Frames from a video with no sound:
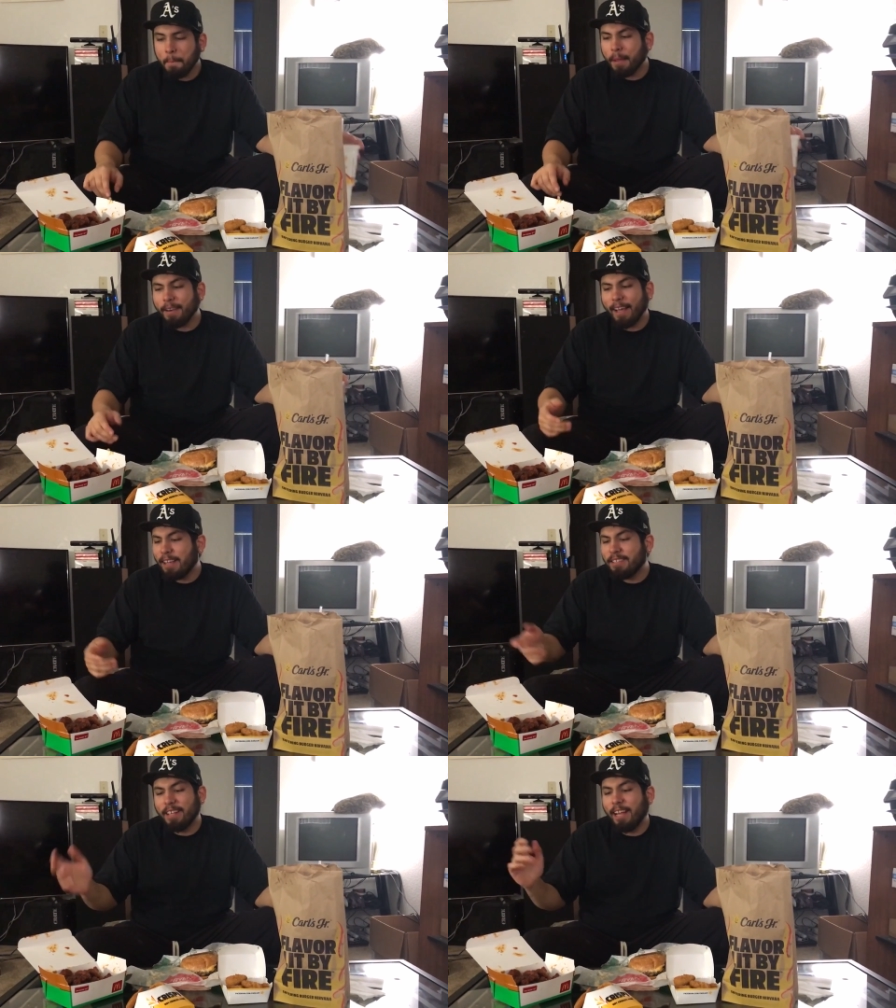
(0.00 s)
But like I
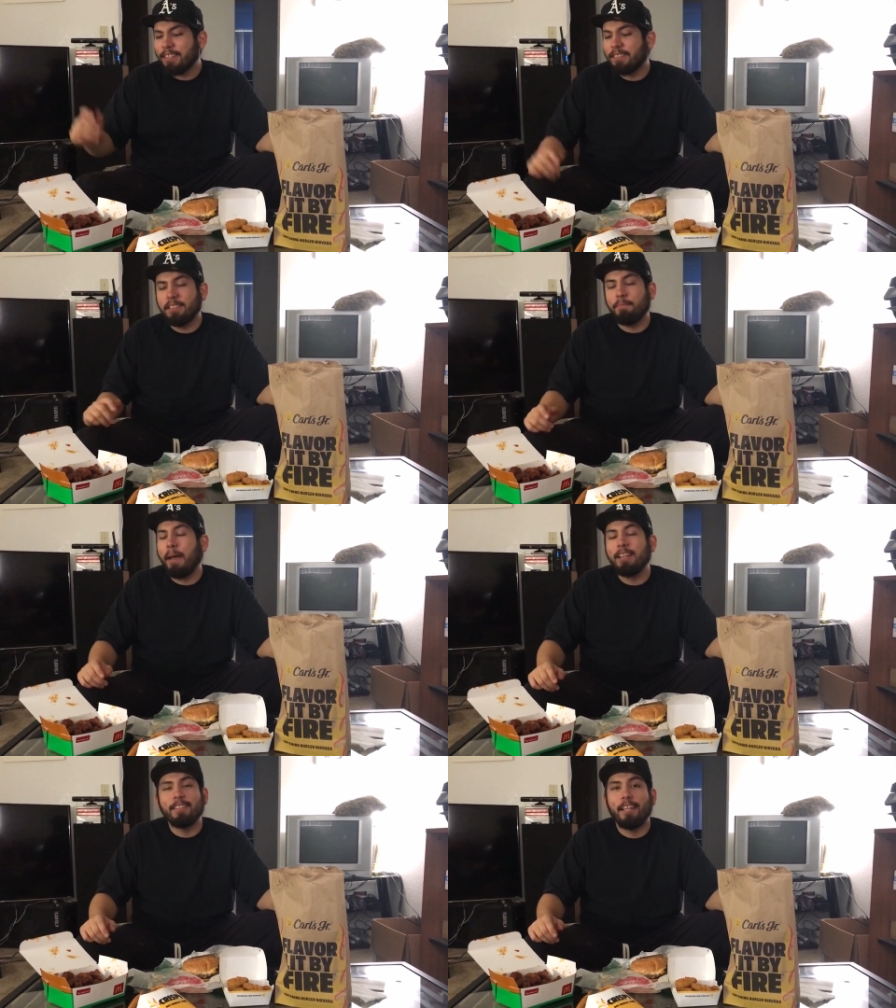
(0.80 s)
said, that's the
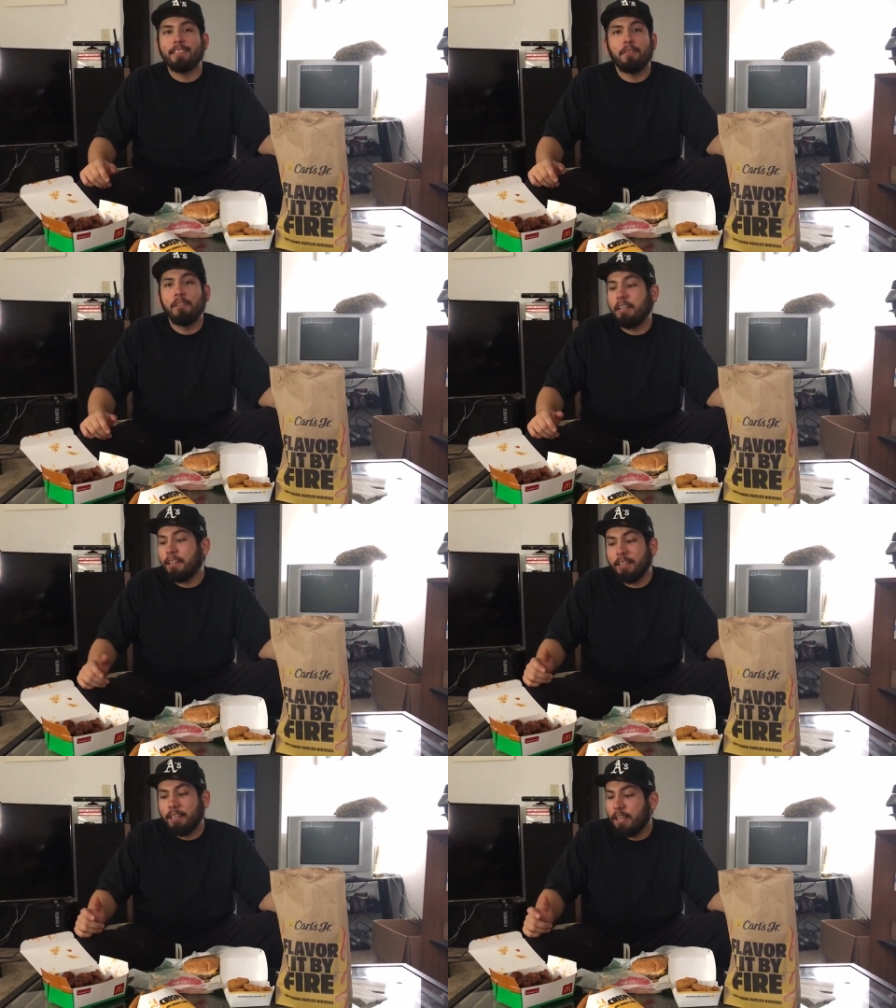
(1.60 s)
spice that's only
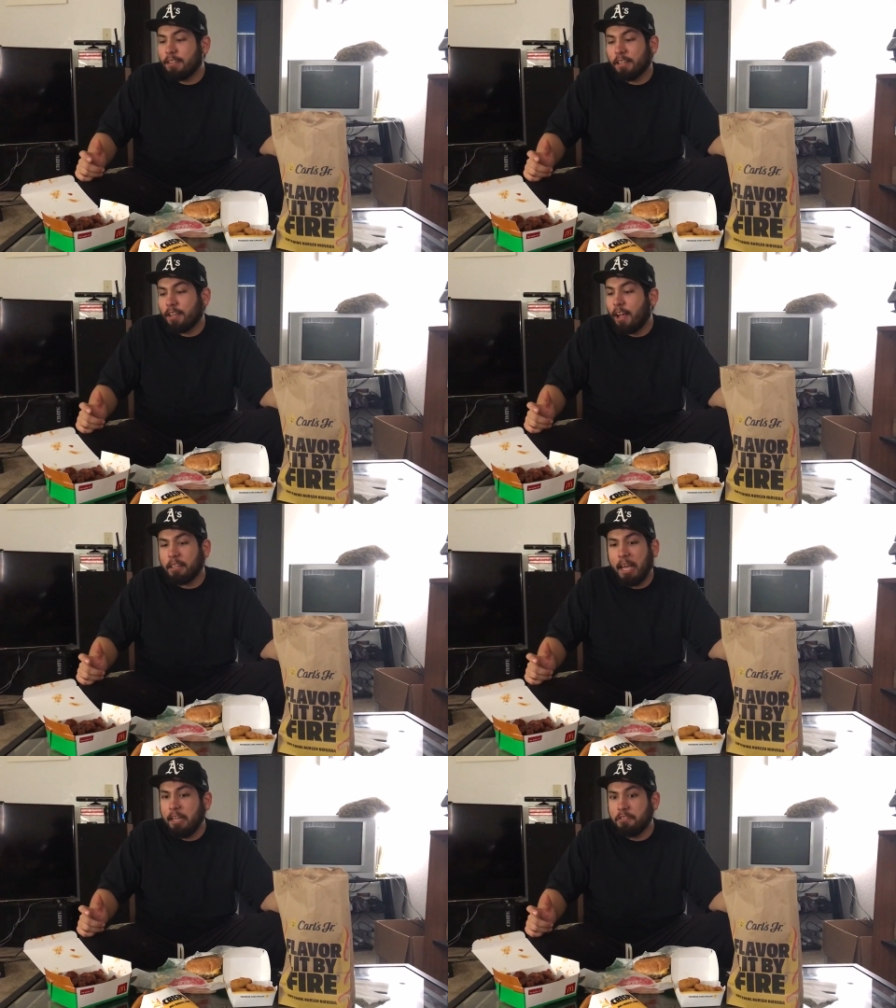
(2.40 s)
gonna get the
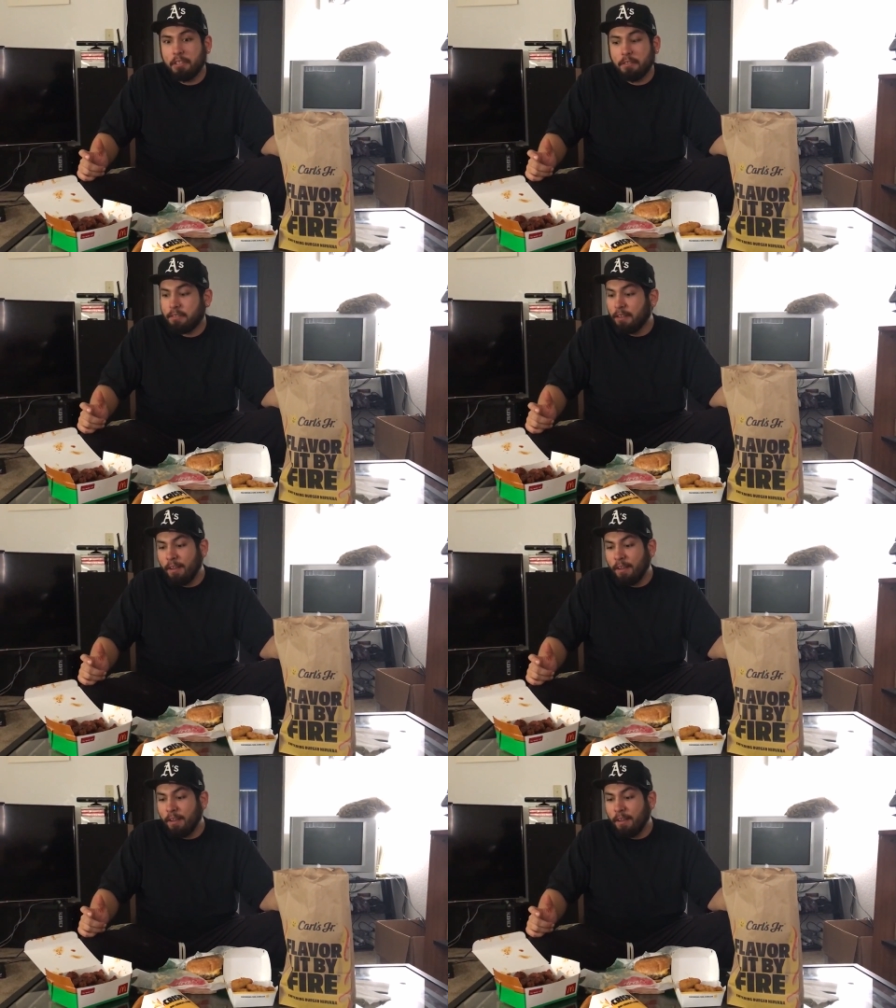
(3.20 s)
Caucasians.